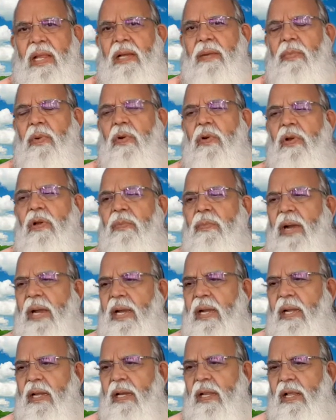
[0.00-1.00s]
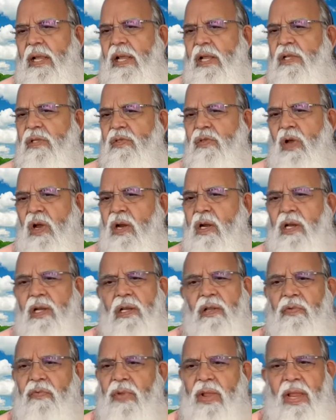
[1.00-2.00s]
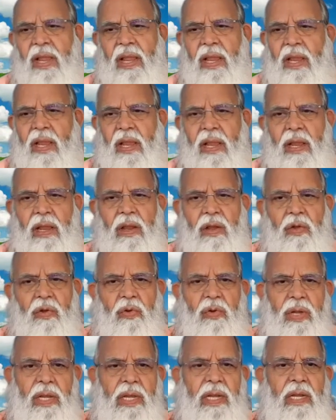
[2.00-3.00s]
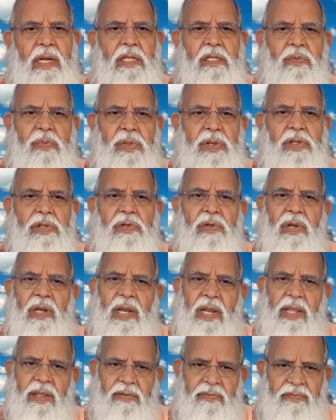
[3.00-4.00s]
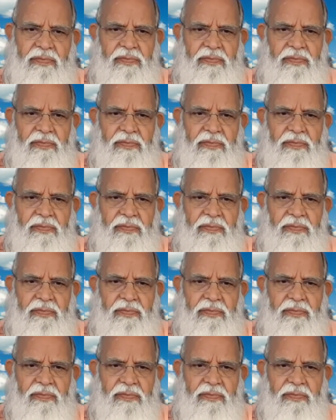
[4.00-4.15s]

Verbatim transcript: about the mind is not the way to lead a spiritual life.